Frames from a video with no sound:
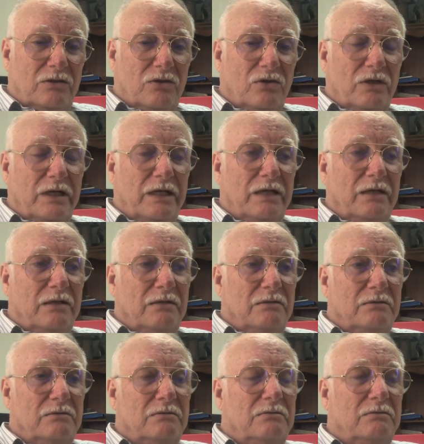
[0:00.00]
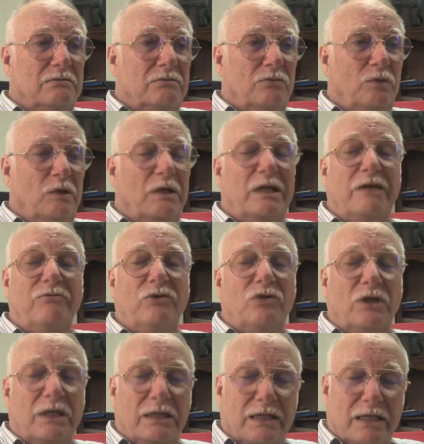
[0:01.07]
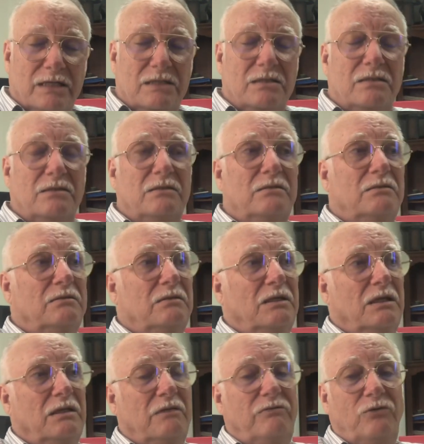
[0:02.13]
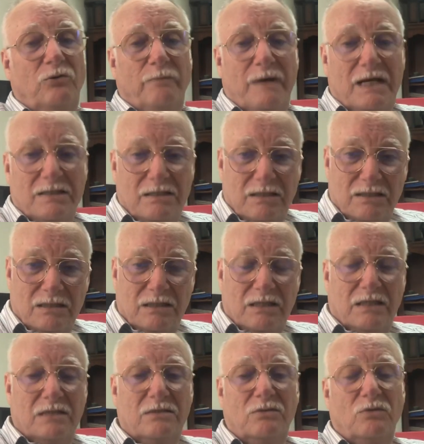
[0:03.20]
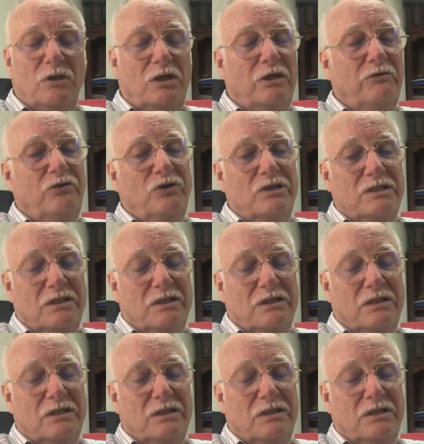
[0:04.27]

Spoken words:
okay, we will give you a test, and if you pass this test, we'll give you a